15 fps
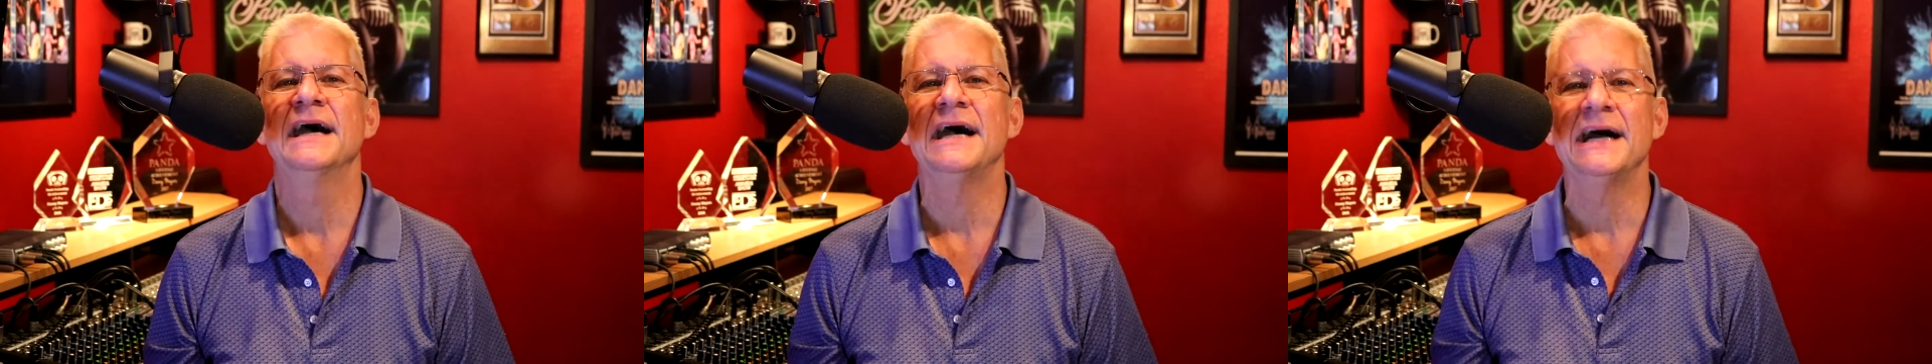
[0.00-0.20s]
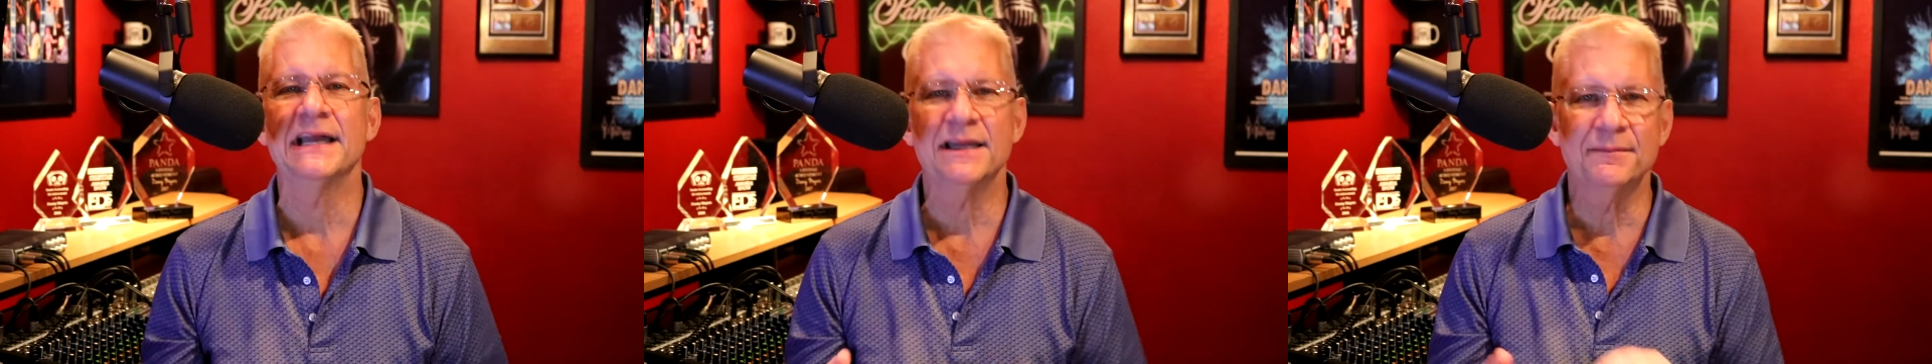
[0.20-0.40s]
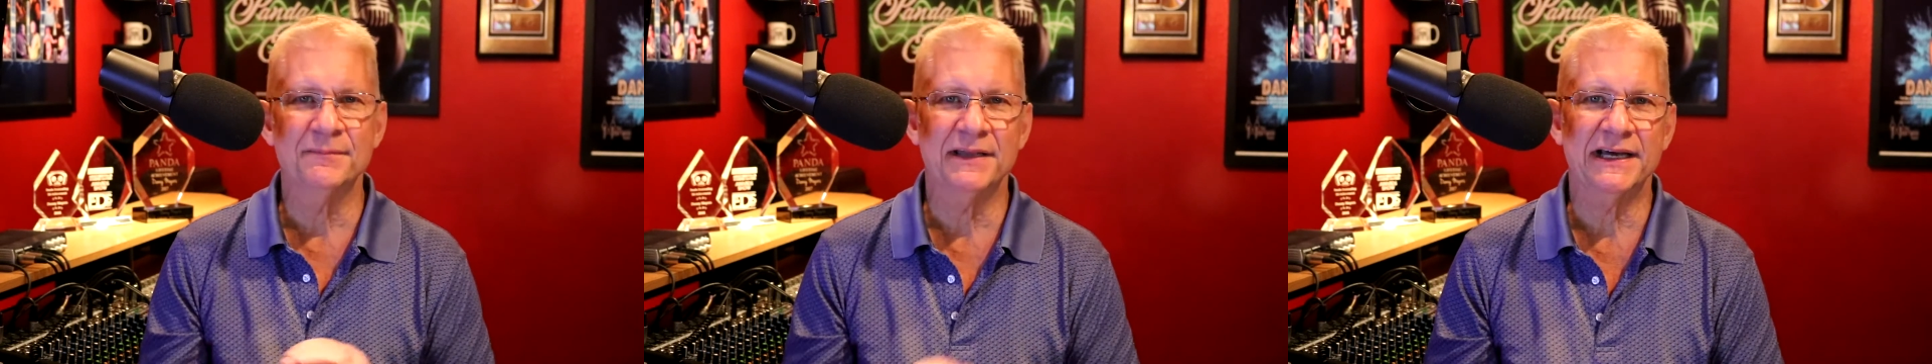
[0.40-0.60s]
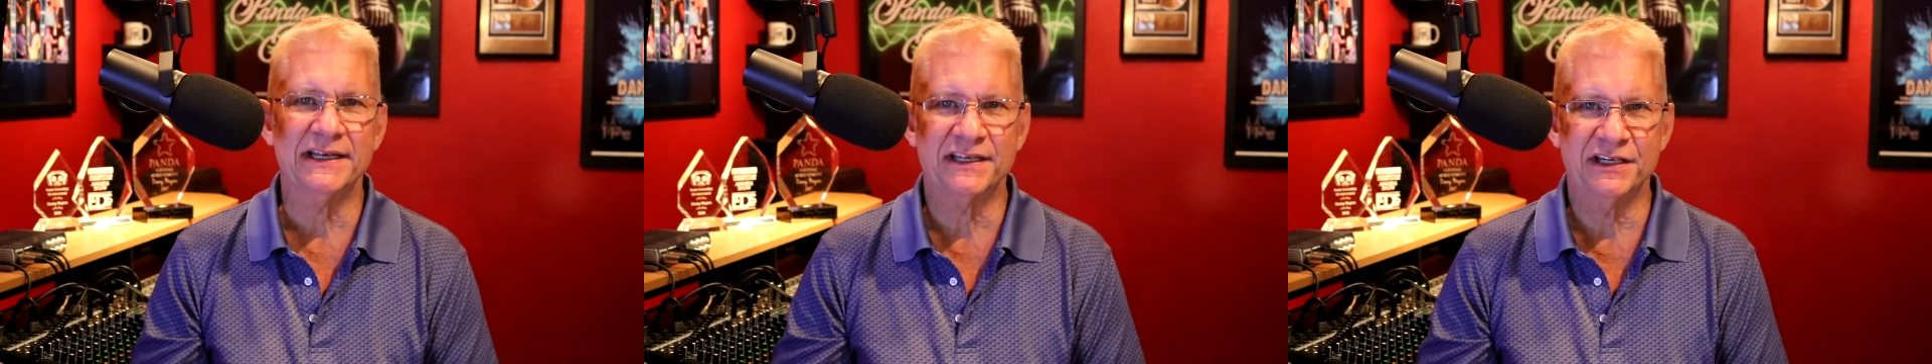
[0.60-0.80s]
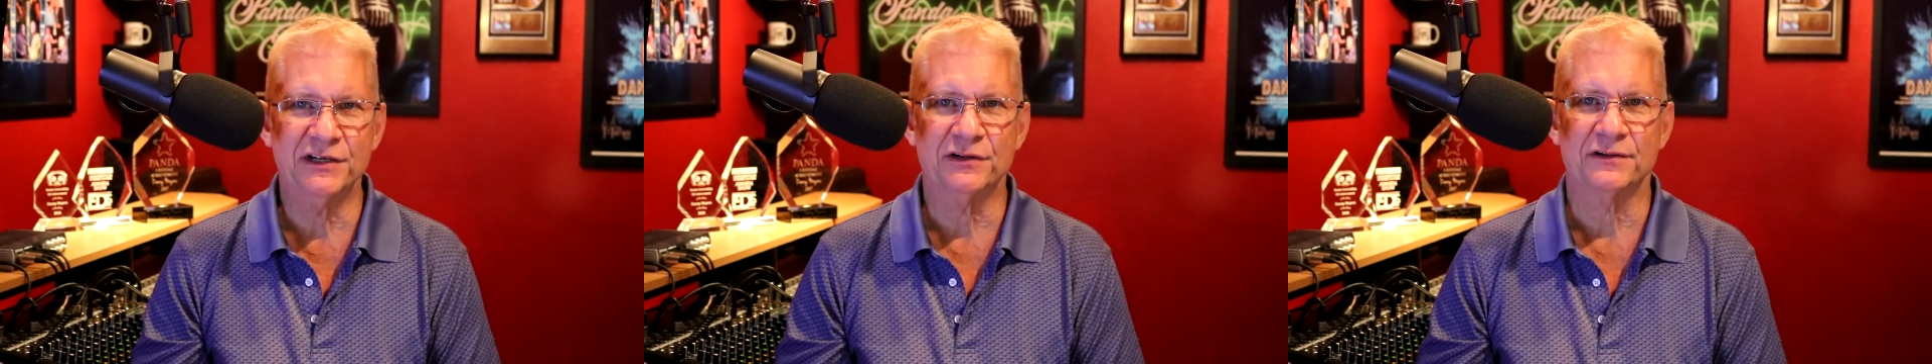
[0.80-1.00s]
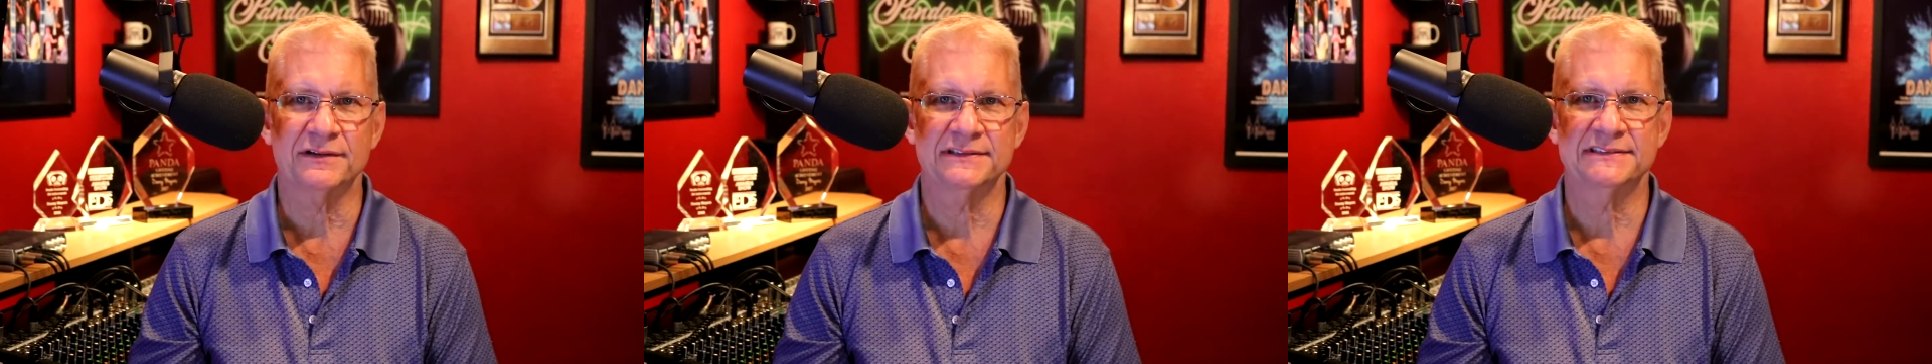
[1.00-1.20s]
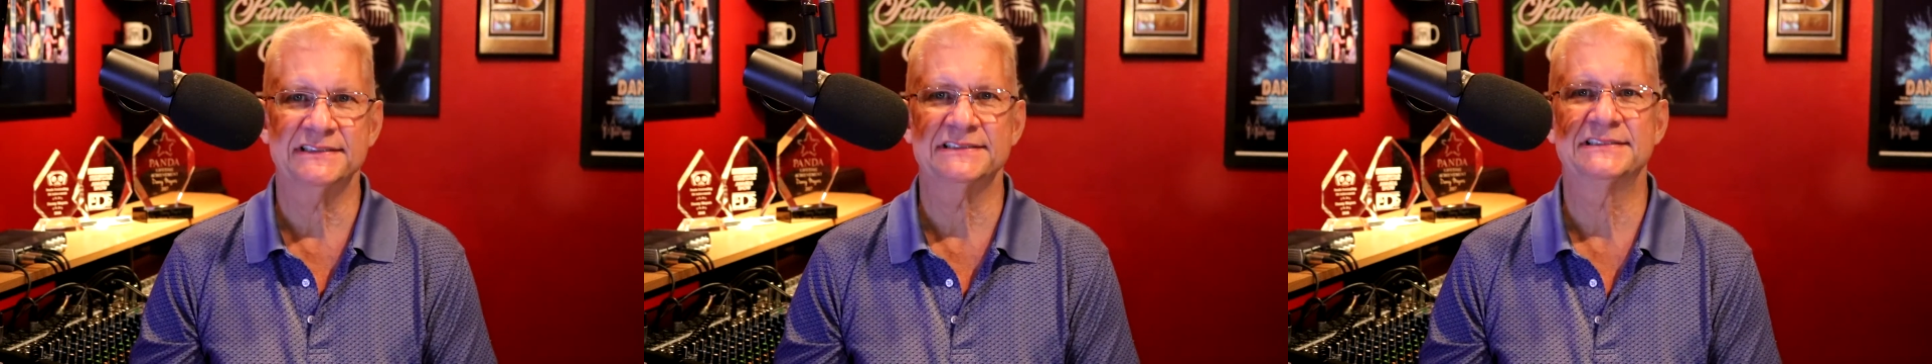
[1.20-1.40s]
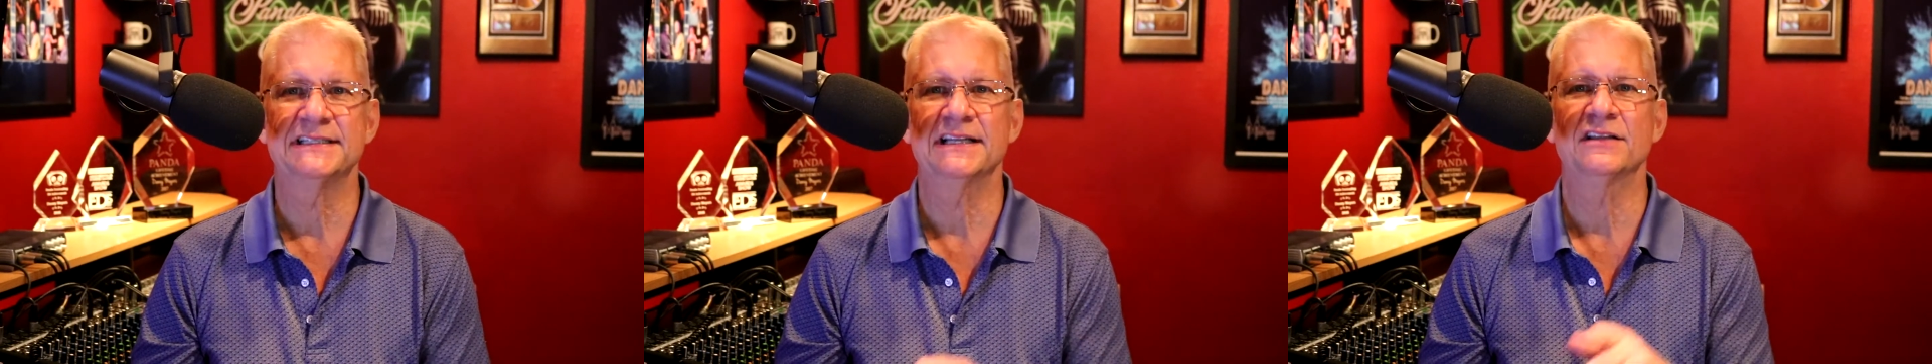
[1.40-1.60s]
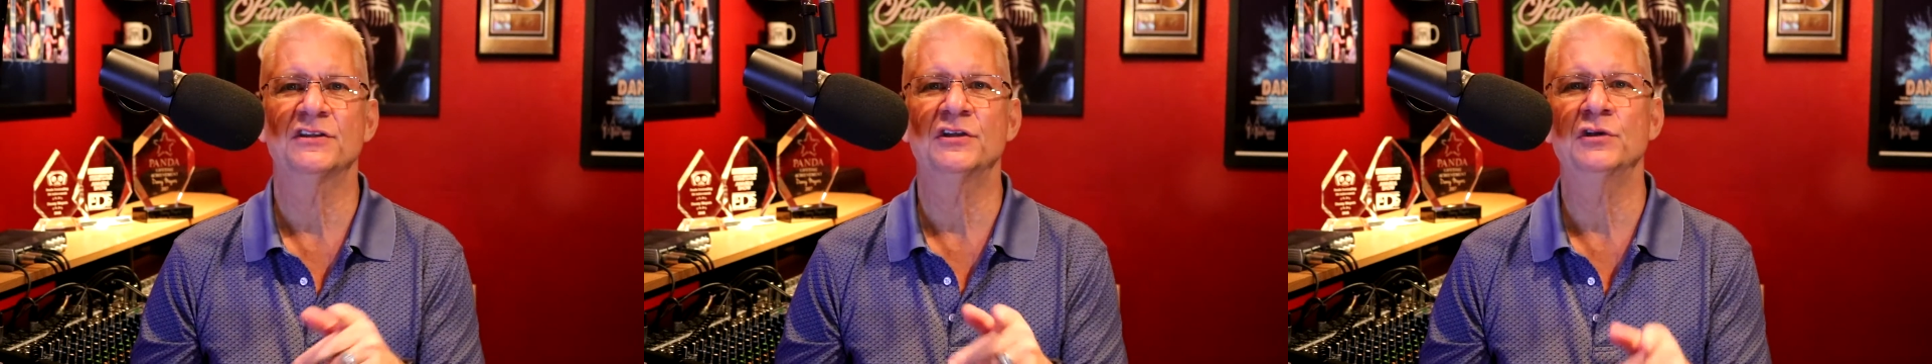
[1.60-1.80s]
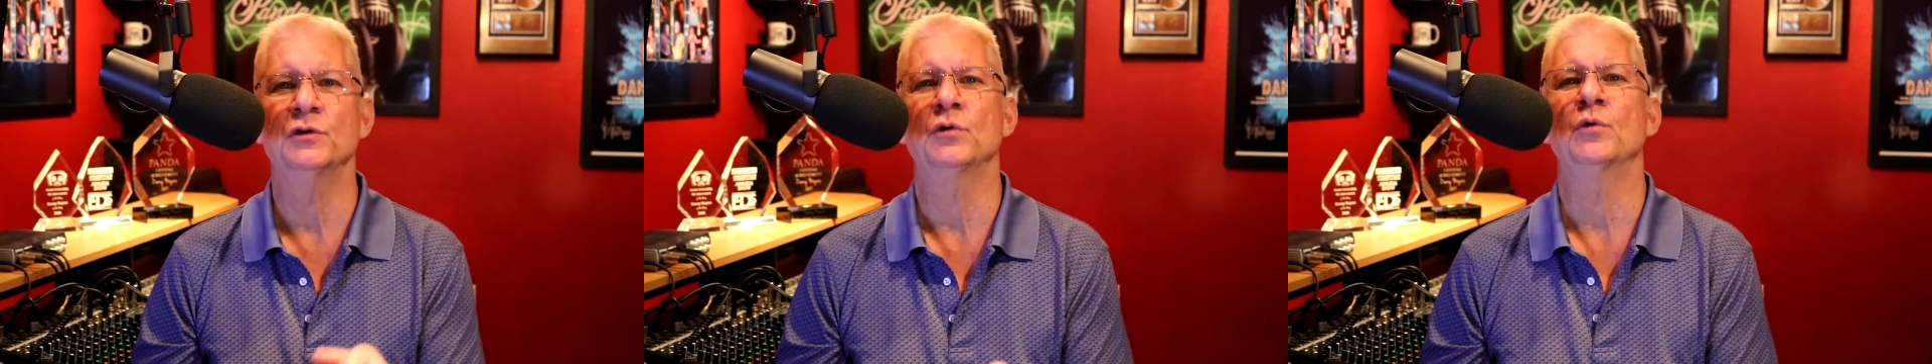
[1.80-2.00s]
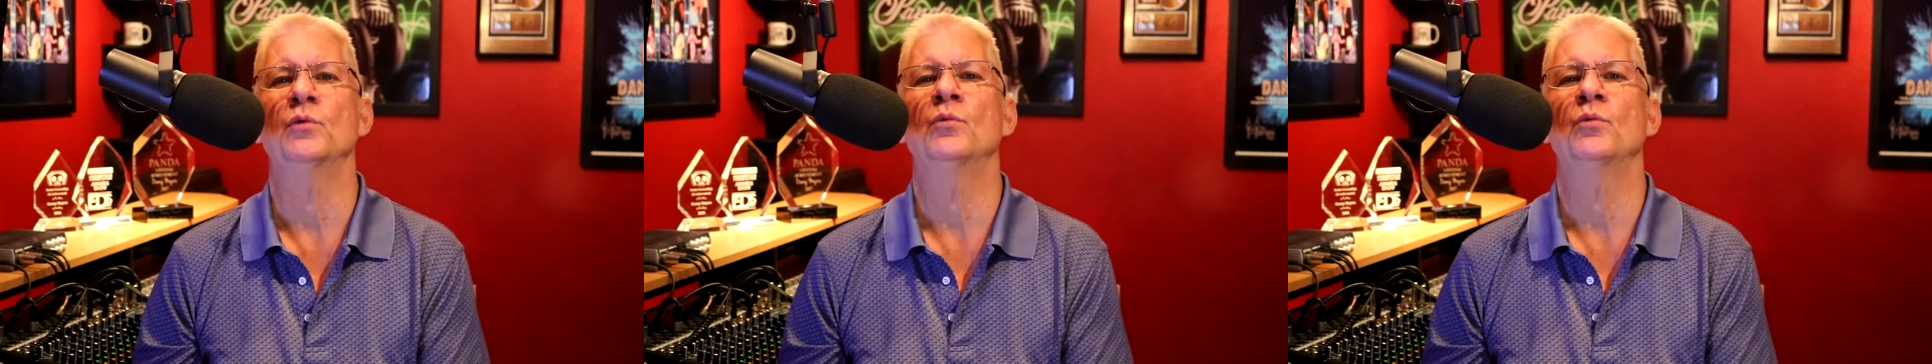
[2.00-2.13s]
I am not here to tell you